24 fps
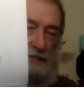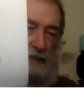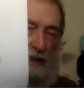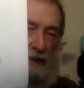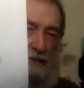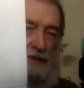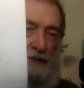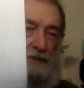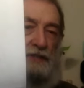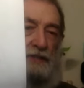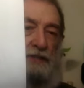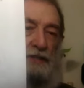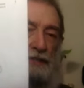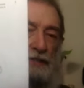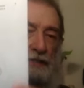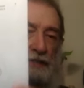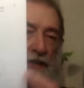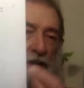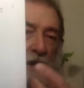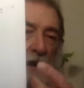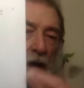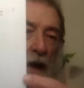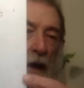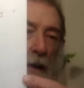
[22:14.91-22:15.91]
Now, this
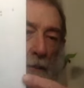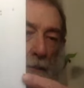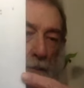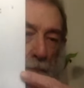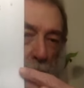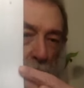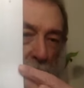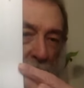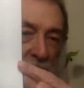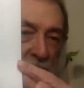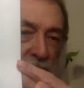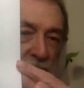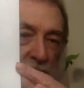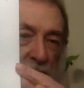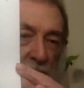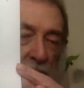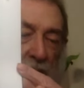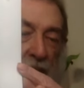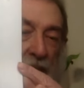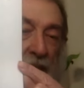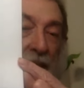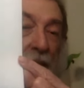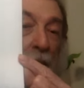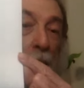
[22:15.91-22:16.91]
is
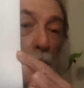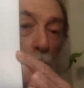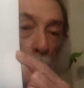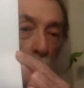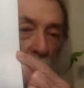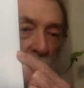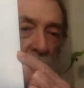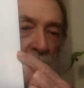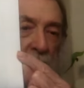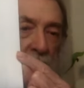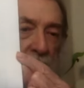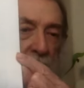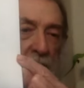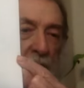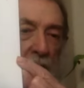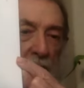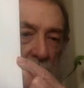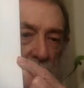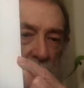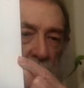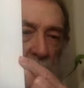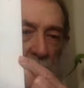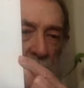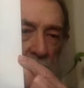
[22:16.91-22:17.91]
basically that windy
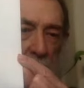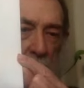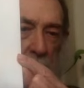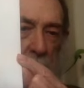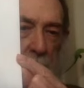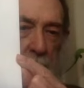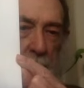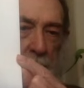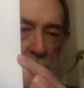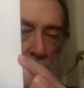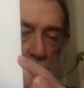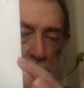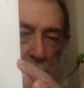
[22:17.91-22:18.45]
dot com